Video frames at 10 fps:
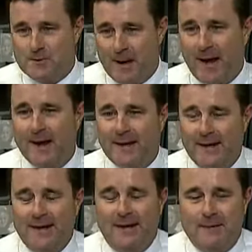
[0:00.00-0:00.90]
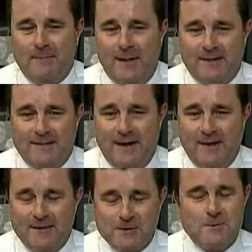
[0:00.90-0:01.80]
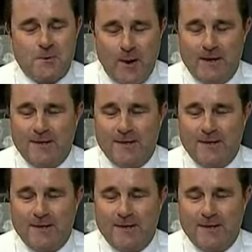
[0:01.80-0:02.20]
by. But uh, this was quite